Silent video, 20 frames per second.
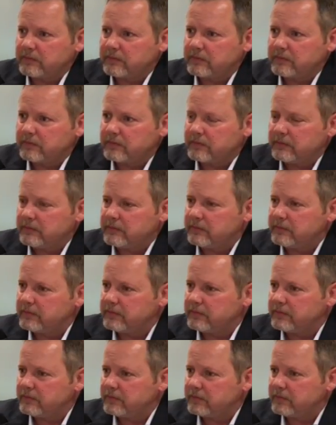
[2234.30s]

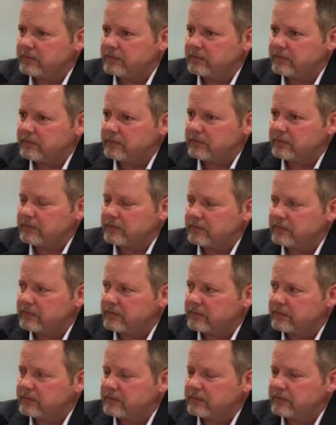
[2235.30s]

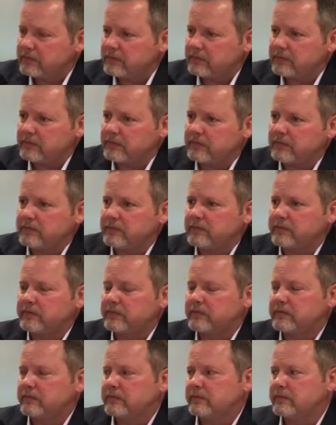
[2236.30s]

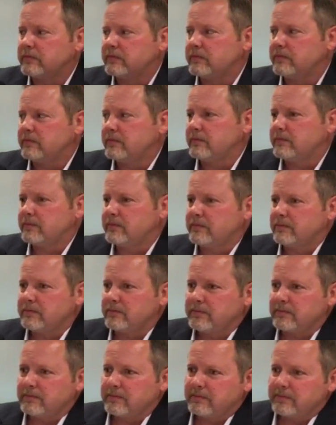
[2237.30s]

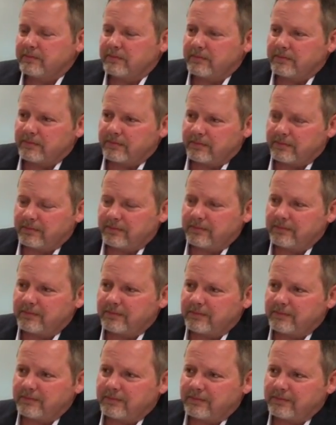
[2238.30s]

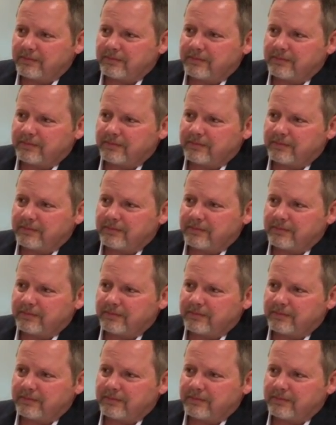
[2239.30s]
No words are spoken by the person on screen.